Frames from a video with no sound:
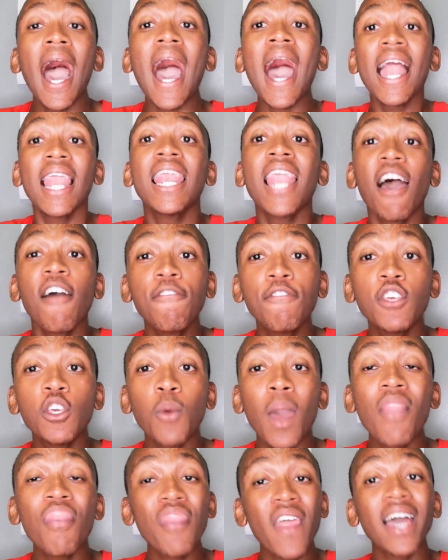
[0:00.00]
I love
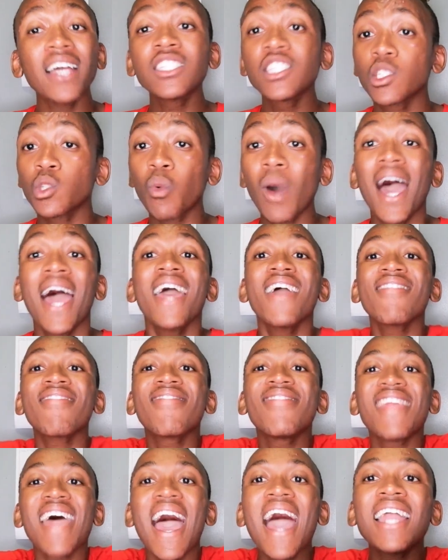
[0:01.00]
you, and
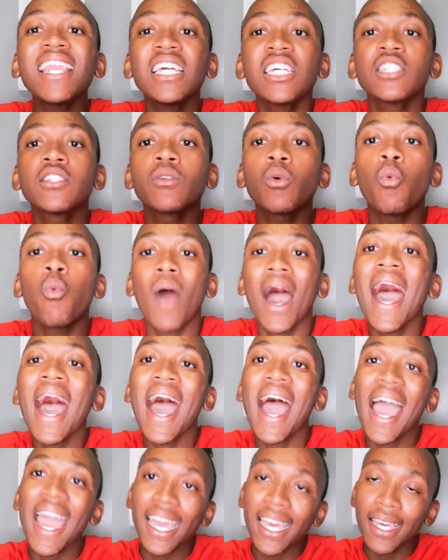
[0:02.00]
that is
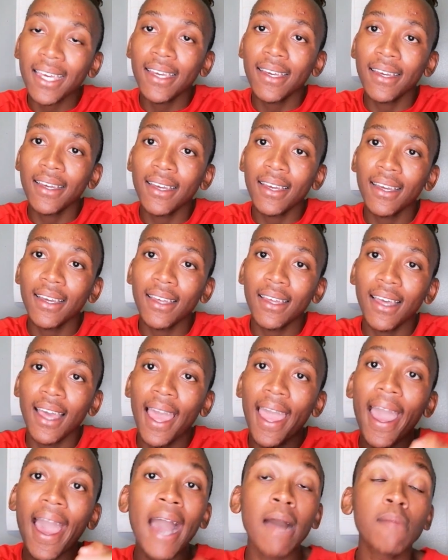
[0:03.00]
why
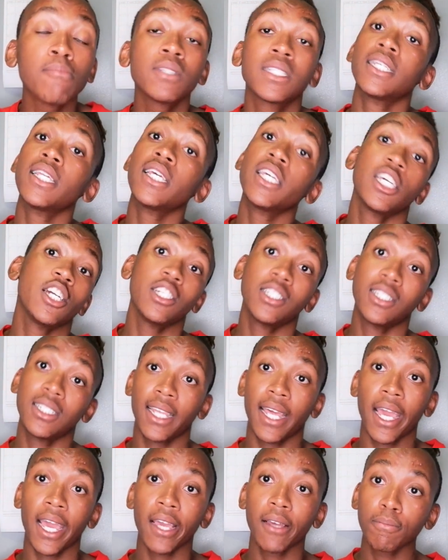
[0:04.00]
I'm sitting here
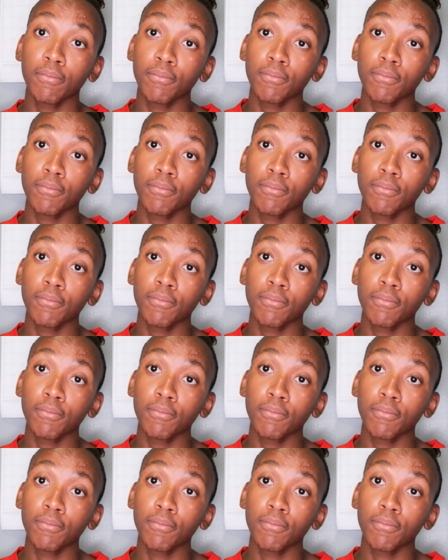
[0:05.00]
today.